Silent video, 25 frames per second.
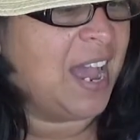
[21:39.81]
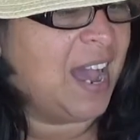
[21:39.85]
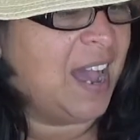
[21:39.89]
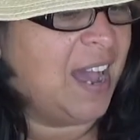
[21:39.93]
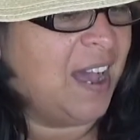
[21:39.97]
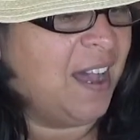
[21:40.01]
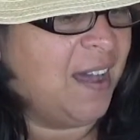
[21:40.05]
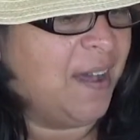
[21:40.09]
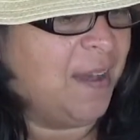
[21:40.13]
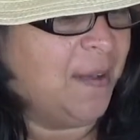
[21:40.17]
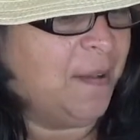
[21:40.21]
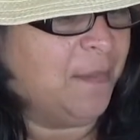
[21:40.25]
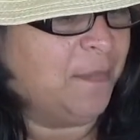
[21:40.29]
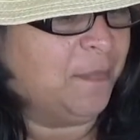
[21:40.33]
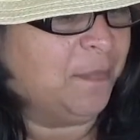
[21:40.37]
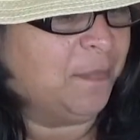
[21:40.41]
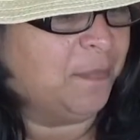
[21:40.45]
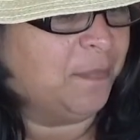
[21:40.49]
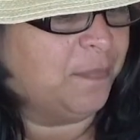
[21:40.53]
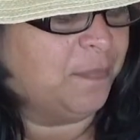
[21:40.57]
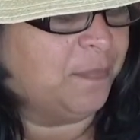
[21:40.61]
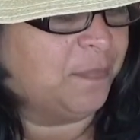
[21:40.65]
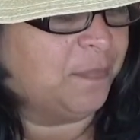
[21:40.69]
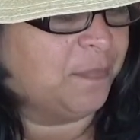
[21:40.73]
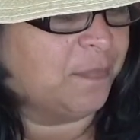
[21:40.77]
So
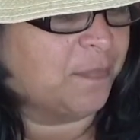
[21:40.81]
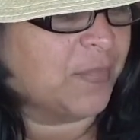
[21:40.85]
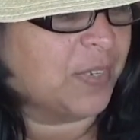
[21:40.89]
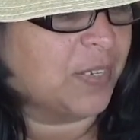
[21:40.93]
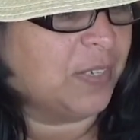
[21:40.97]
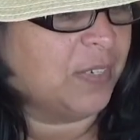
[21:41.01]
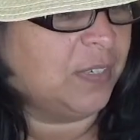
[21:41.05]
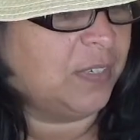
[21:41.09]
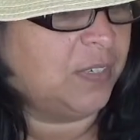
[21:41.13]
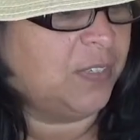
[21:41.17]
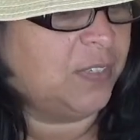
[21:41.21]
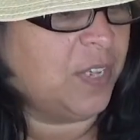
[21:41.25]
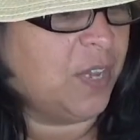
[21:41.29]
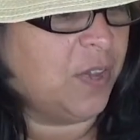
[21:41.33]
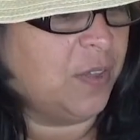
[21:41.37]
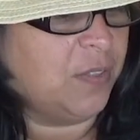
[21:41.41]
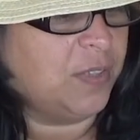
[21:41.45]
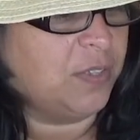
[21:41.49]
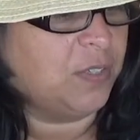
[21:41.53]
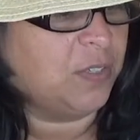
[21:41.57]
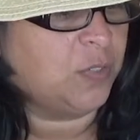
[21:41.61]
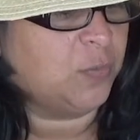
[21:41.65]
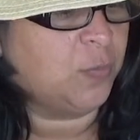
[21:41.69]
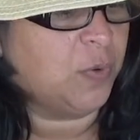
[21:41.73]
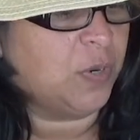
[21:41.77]

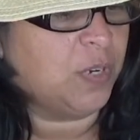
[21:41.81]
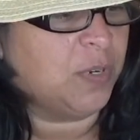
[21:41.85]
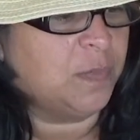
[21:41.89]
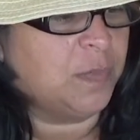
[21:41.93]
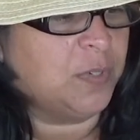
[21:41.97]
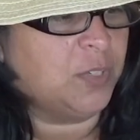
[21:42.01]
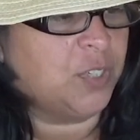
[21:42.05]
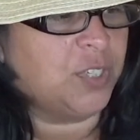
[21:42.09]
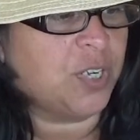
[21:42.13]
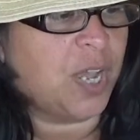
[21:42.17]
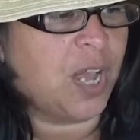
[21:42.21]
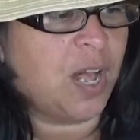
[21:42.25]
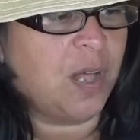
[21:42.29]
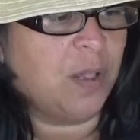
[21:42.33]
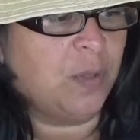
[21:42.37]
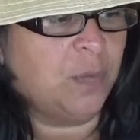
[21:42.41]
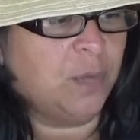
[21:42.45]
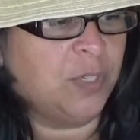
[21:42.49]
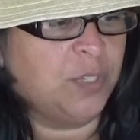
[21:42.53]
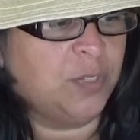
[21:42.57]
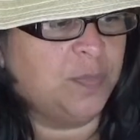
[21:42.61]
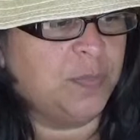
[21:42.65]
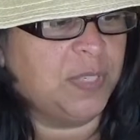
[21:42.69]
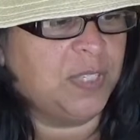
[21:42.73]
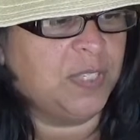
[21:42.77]
this word mashal,
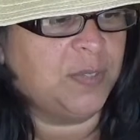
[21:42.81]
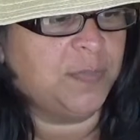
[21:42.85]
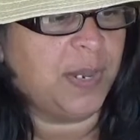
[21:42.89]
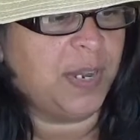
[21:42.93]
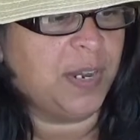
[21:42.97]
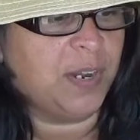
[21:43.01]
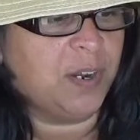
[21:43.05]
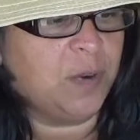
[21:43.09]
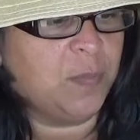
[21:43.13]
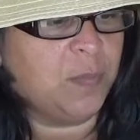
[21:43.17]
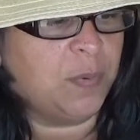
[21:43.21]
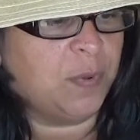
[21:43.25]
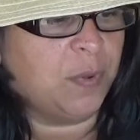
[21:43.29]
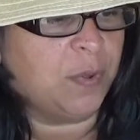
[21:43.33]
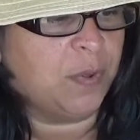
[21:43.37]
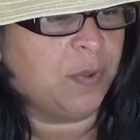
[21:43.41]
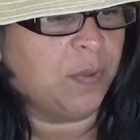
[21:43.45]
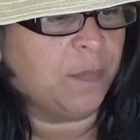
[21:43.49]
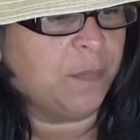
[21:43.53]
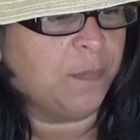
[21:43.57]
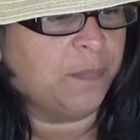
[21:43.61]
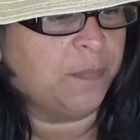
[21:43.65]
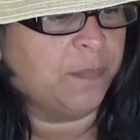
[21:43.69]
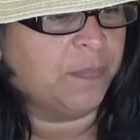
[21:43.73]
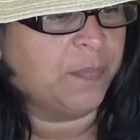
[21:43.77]
which means
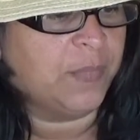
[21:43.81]
parable,